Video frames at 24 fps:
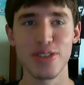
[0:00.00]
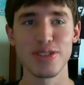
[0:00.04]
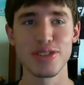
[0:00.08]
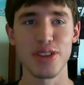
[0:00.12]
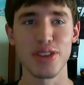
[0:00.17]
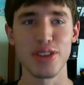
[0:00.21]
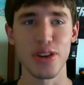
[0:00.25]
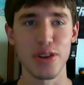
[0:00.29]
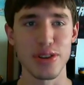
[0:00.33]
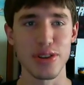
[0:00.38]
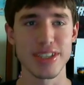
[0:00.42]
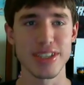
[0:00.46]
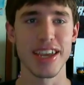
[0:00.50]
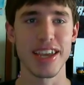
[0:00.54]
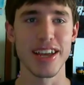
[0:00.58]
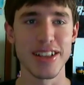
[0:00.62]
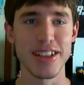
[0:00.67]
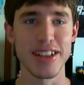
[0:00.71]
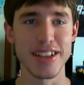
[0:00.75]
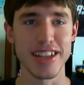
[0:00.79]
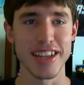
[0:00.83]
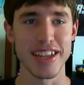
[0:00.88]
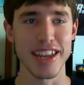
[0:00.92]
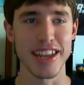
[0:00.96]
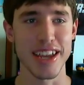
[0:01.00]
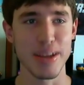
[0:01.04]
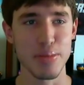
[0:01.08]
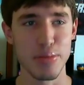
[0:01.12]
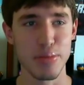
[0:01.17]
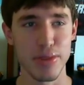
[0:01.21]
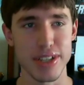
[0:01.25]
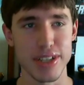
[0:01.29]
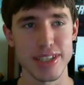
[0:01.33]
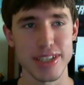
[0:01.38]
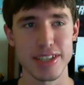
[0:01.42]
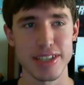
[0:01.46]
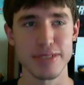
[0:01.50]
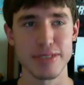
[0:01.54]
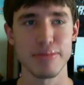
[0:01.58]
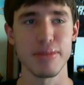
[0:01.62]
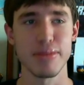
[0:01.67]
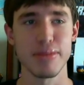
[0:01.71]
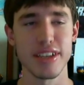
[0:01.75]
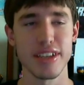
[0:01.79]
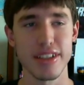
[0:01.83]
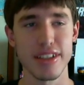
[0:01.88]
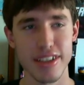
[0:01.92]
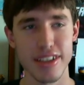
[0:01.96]
Hotel at 8.6
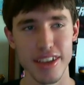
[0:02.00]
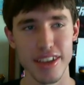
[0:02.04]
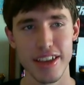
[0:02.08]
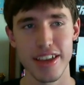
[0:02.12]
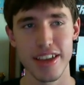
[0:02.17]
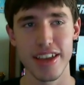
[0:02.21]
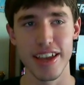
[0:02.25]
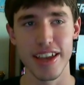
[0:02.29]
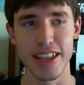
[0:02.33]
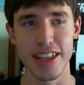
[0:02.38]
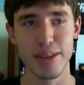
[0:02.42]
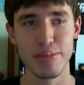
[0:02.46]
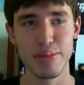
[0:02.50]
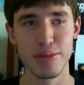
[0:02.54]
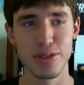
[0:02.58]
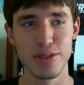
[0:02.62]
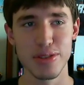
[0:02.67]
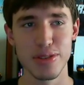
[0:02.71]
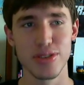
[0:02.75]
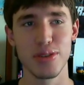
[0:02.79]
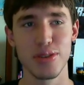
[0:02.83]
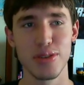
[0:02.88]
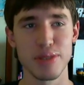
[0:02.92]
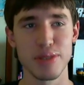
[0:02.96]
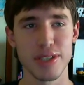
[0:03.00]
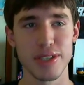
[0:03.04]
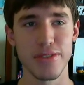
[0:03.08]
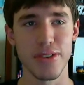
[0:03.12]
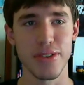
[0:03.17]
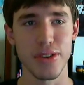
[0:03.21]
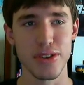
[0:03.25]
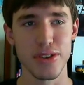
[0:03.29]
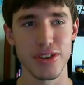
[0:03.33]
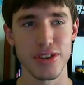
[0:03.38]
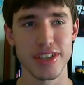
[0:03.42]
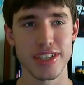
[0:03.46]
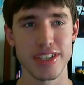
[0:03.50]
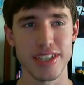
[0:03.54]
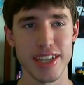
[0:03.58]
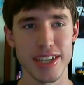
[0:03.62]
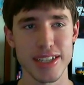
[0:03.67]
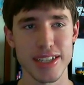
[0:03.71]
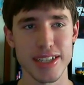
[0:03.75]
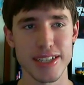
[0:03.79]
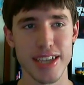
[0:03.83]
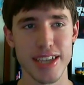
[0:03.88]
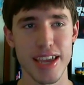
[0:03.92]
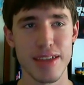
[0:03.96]
million. Number 2 was Focus at
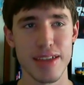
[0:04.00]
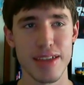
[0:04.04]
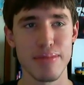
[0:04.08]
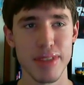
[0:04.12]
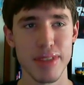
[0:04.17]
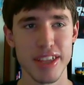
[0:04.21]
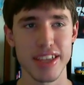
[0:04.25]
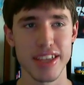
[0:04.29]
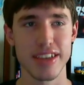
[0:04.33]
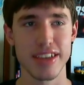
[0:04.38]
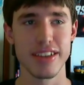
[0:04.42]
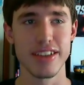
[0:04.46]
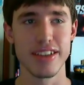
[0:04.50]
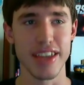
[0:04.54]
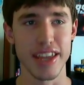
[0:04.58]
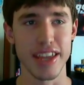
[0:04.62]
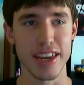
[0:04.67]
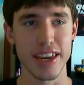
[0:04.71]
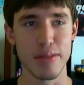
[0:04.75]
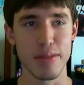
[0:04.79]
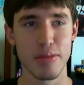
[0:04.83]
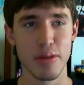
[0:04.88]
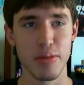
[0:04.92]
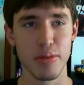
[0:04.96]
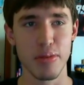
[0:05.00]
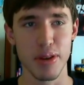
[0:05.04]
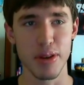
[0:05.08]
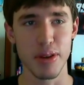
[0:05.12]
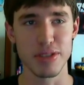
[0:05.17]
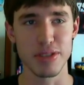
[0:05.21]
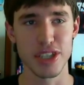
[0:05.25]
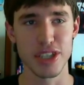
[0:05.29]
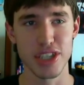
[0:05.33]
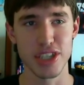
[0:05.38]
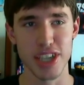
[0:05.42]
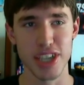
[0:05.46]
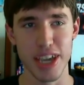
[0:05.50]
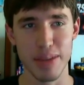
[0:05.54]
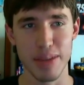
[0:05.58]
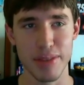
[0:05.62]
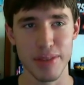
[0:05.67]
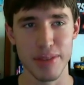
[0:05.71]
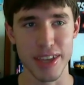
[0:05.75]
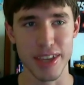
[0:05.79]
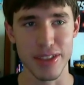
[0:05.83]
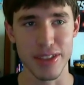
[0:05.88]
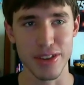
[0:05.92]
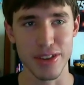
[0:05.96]
10 million. And number 1 was Chappie
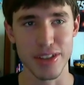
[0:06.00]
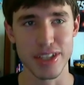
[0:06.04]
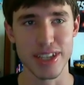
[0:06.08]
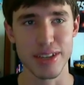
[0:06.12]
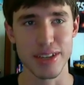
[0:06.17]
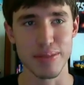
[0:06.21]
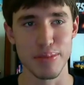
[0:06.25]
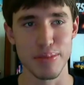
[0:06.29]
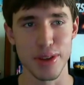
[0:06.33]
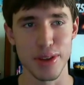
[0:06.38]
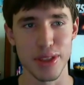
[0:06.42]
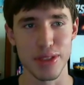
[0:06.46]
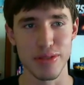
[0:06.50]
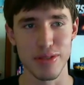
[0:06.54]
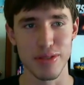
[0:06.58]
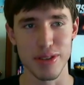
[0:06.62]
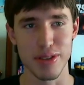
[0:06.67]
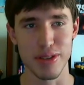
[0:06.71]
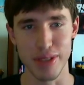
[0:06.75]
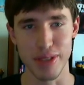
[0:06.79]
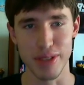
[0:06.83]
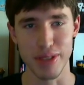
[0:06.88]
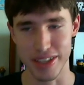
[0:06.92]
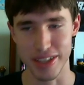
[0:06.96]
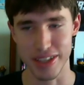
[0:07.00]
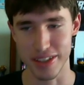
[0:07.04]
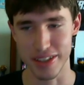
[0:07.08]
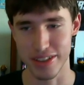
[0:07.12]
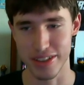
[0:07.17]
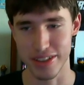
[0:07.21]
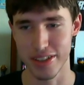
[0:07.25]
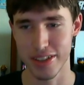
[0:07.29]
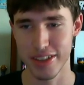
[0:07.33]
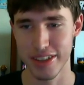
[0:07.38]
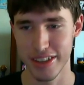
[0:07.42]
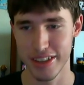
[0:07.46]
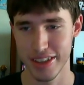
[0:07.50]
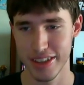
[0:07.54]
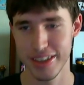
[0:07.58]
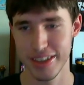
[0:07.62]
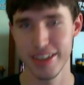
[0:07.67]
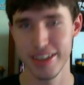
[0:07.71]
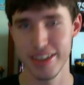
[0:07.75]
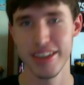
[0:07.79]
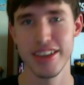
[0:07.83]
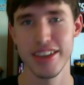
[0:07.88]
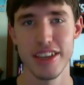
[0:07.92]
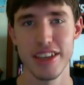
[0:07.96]
at 13.3 million.
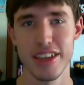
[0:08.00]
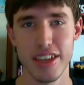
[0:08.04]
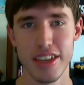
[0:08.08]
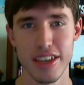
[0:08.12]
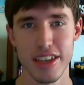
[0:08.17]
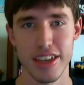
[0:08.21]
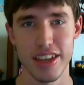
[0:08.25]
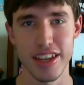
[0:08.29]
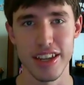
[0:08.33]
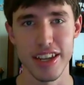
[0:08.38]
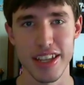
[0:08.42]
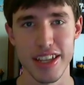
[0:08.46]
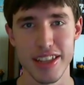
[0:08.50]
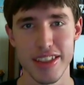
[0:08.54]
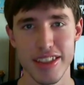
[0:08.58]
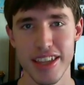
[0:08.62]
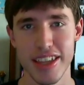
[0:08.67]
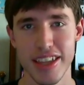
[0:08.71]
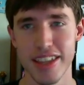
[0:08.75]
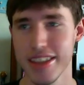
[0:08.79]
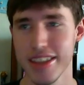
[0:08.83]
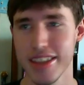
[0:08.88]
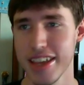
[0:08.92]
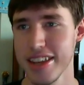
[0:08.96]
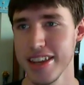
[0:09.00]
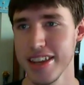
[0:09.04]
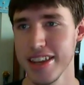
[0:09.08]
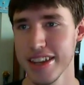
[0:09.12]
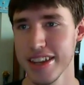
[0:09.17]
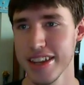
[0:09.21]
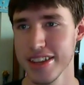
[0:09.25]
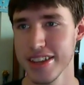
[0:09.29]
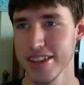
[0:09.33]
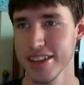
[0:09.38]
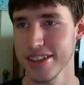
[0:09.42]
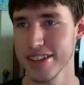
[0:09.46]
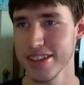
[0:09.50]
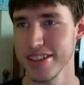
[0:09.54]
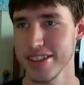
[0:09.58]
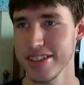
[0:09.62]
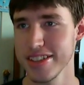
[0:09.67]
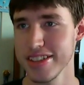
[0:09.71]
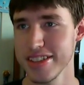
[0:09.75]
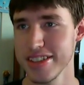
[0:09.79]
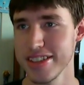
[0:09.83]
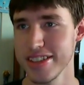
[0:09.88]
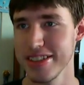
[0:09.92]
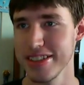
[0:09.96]
Anything there, Nick,
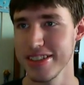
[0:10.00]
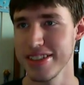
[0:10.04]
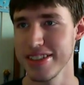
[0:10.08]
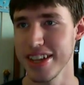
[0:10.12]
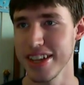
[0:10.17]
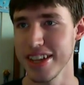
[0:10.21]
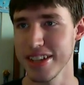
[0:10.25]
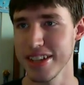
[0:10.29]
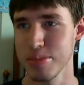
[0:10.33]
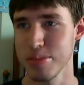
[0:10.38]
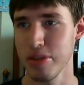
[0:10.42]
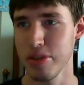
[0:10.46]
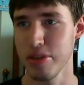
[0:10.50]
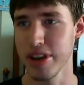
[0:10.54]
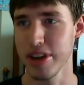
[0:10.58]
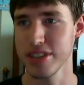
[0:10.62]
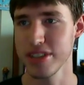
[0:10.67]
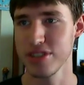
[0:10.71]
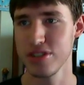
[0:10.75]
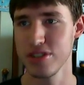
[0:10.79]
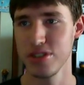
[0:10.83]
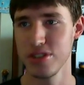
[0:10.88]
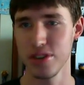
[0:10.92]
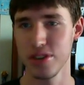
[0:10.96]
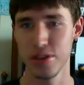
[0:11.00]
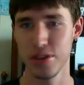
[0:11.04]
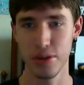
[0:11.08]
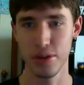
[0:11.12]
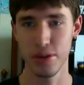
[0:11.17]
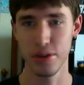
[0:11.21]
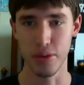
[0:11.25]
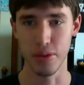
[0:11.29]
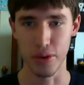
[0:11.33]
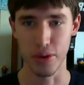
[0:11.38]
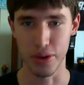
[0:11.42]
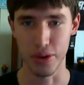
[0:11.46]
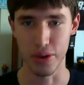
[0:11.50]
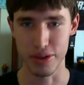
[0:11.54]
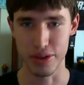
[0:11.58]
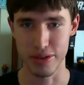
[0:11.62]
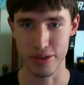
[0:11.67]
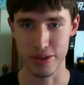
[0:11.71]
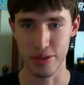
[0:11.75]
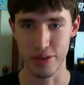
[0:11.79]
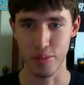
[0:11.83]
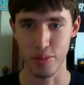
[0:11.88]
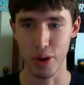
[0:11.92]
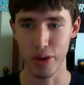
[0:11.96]
that surprised you or
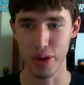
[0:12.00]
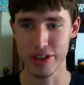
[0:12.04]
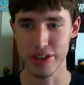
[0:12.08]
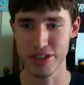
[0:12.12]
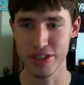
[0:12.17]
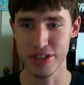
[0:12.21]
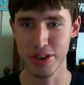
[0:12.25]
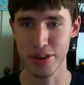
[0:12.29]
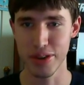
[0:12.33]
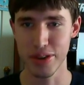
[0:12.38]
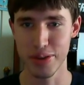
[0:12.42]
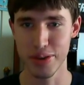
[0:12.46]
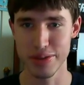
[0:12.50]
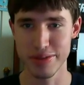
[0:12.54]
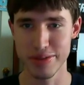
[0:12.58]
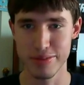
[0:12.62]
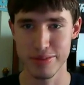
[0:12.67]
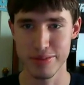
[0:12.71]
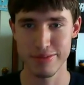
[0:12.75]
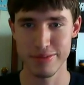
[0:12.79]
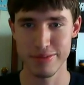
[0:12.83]
worries you?